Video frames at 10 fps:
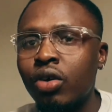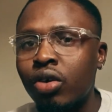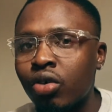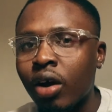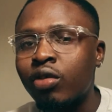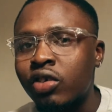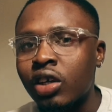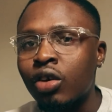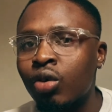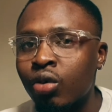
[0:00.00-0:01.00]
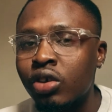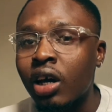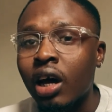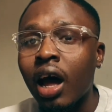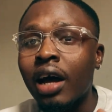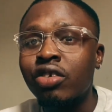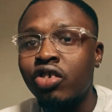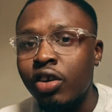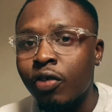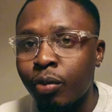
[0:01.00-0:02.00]
you have to set goals that are
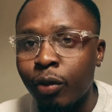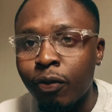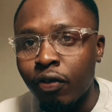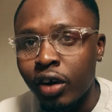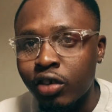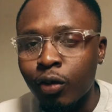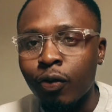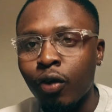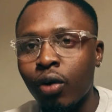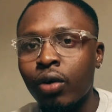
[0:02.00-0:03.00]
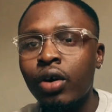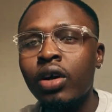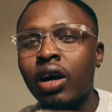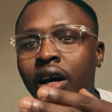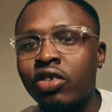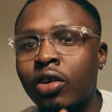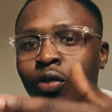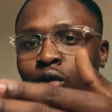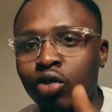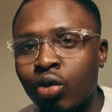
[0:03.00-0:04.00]
achievable. First of all, achieve
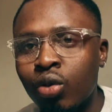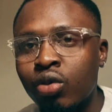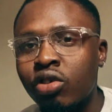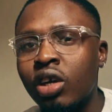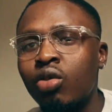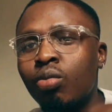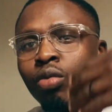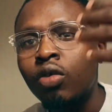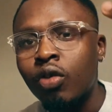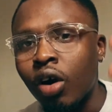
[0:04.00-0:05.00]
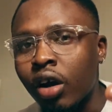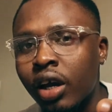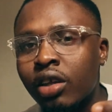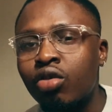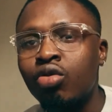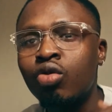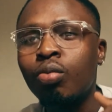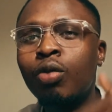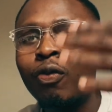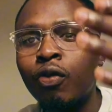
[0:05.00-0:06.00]
those goals, then you move ahead, you
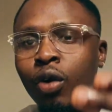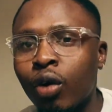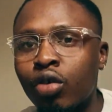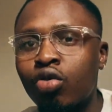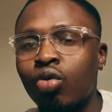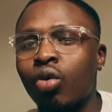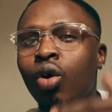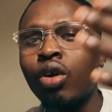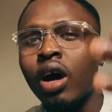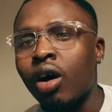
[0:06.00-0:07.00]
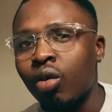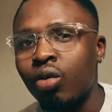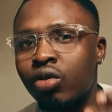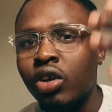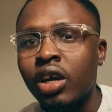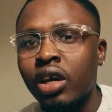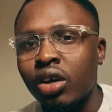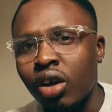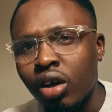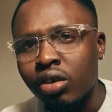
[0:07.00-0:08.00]
move forward to other goals.
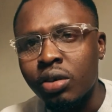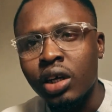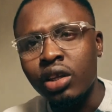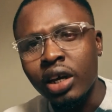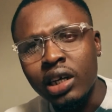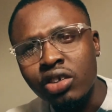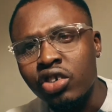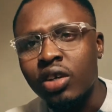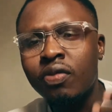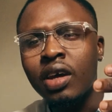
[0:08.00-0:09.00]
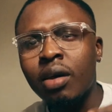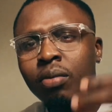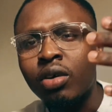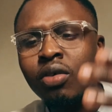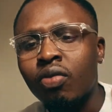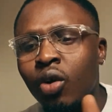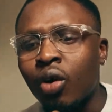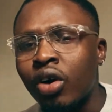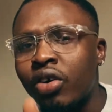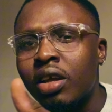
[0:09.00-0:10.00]
You know what I'm saying? Now achieve them,
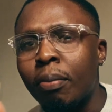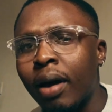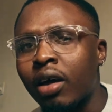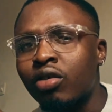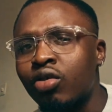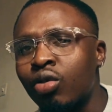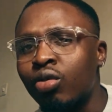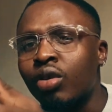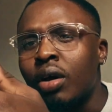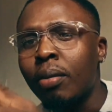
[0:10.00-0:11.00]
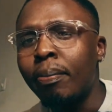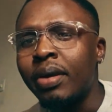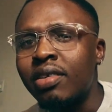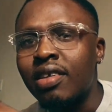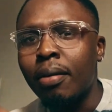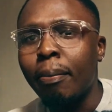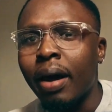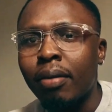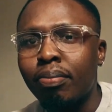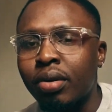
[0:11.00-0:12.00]
concrete the milestone bit
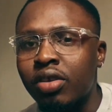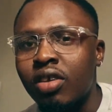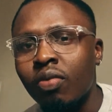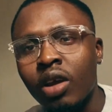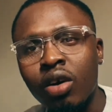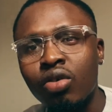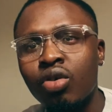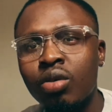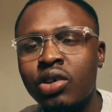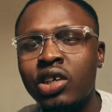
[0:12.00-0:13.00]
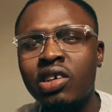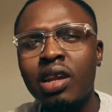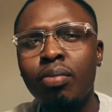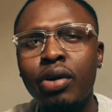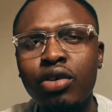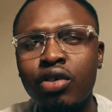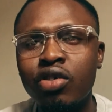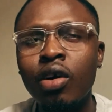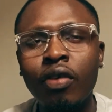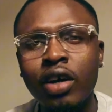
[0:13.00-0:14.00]
by bit. And say celebrate
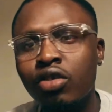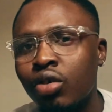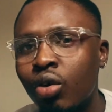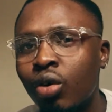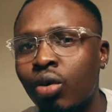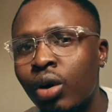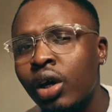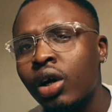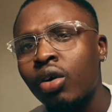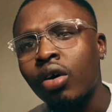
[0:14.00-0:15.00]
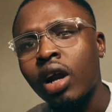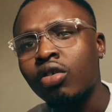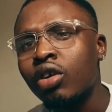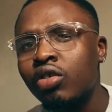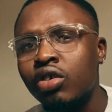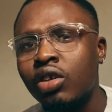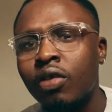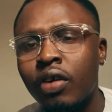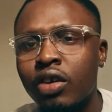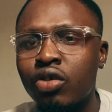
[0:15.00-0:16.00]
yourself as you go, congratulate
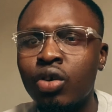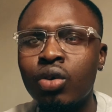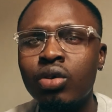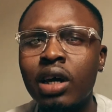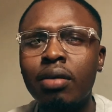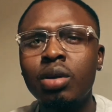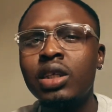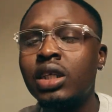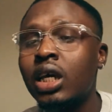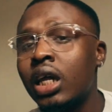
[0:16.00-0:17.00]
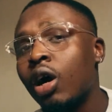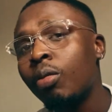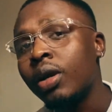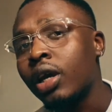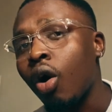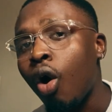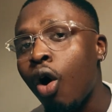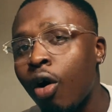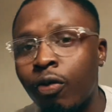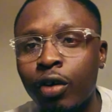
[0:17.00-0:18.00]
yourself as you go. That being said, that will be
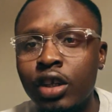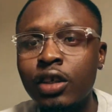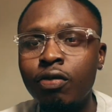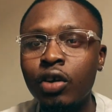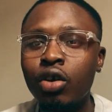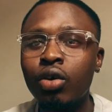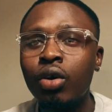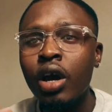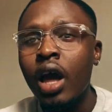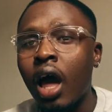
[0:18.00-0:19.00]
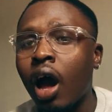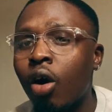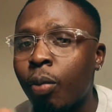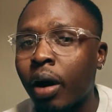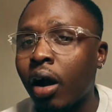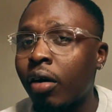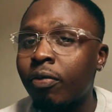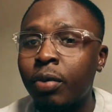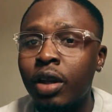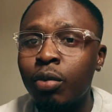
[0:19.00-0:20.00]
all for this video. I hope I've
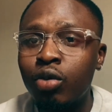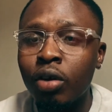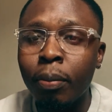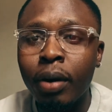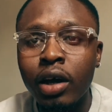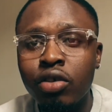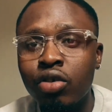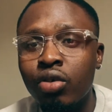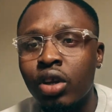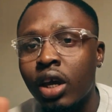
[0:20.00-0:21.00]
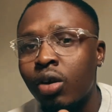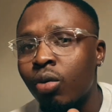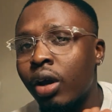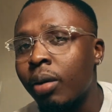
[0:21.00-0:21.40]
been able to impart to you in any way